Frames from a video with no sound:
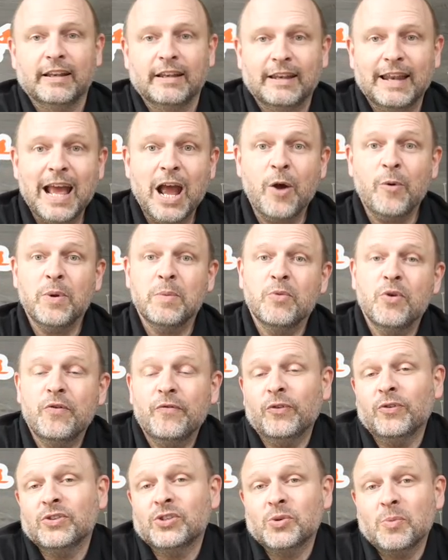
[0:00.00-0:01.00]
Now we
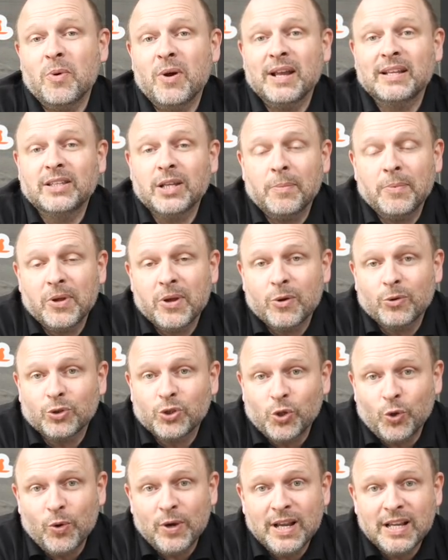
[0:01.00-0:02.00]
move on to my W L
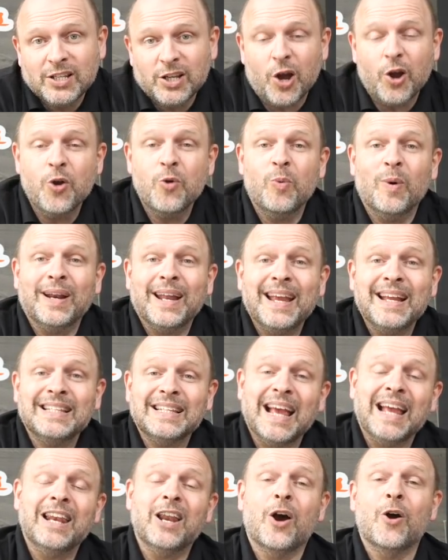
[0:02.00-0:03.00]
Toys oh one eight
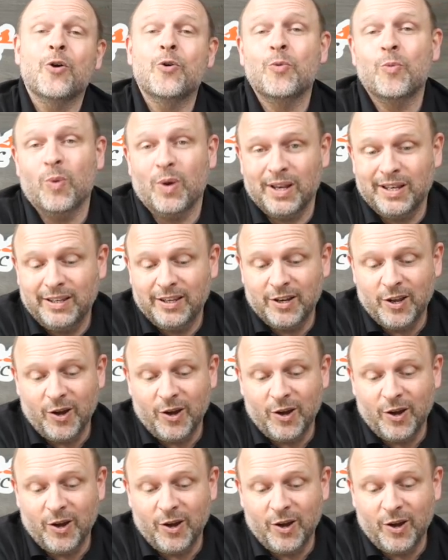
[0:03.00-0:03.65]
and oh one